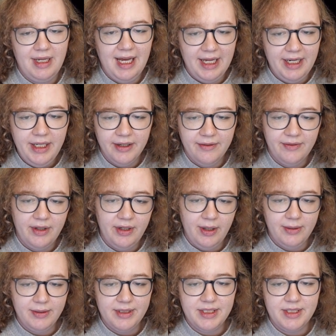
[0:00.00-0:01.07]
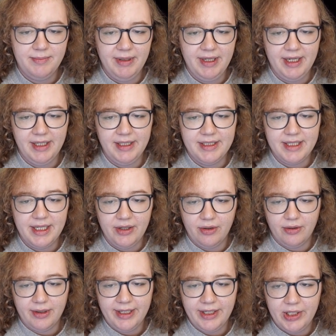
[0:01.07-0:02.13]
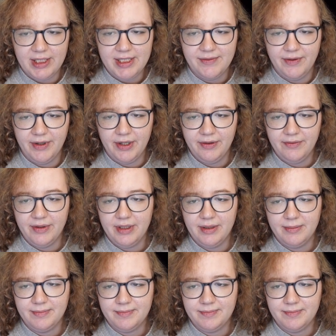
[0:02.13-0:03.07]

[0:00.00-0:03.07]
any of the nodes because it already transferred over,